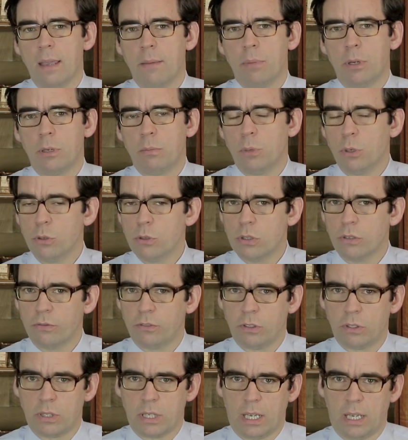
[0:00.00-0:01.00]
But most of
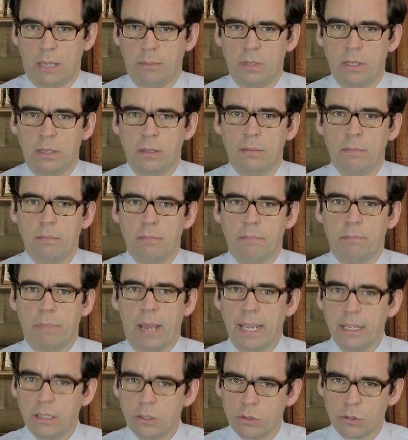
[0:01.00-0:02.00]
the time,
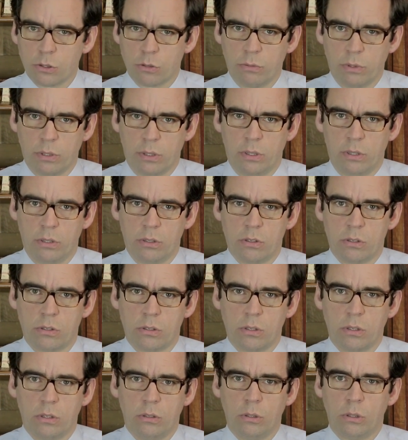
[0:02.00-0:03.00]
by those words,
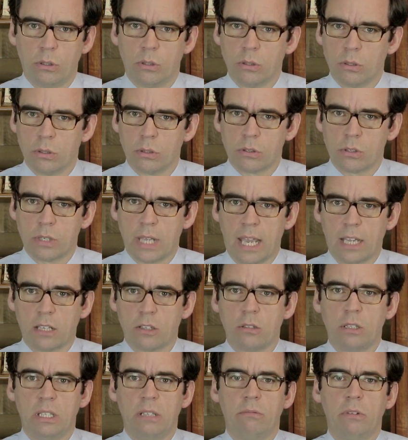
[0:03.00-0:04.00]
the courts
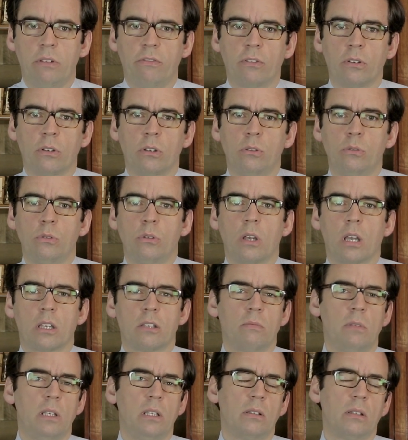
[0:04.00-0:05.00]
actually refer to
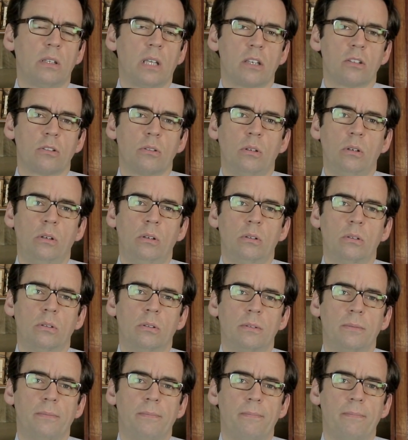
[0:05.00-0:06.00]
customary international
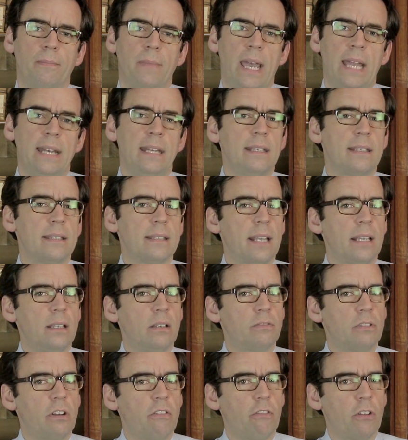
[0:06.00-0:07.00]
law. And instead
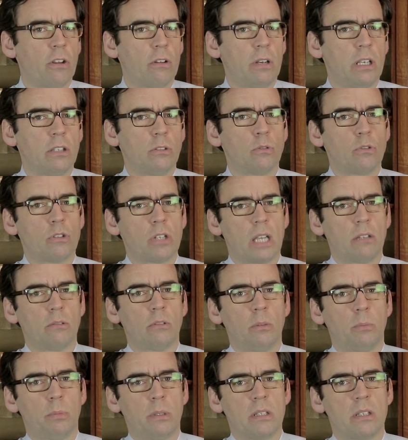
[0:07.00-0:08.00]
of referring to
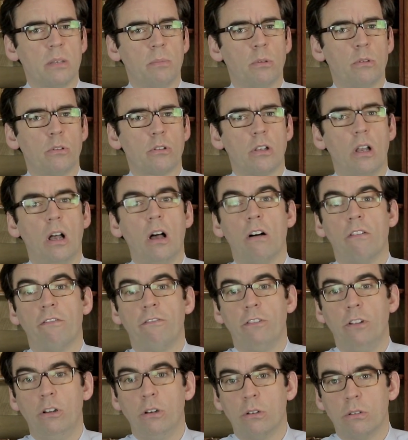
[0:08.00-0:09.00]
general principles
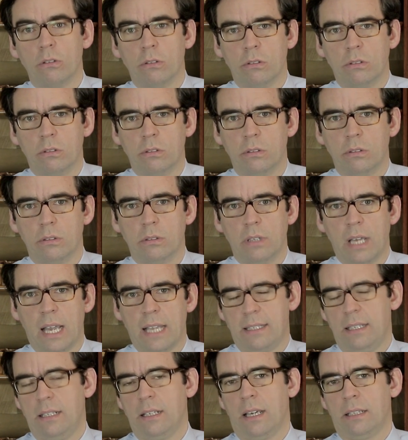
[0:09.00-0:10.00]
of law,
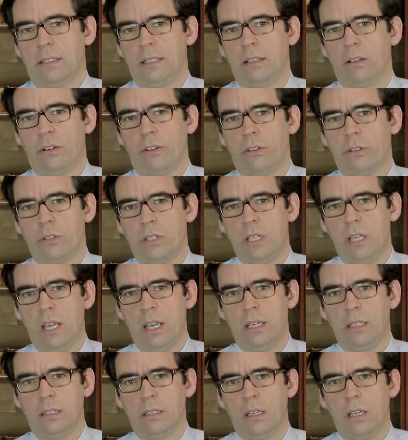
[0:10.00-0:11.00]
as in Article
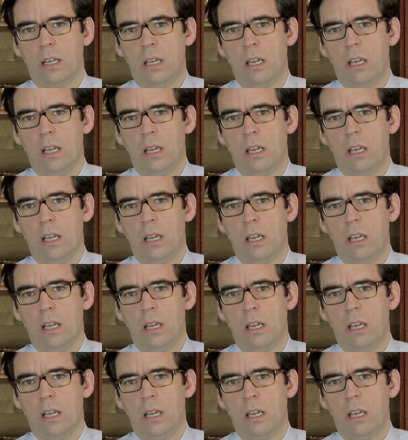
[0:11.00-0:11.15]
38,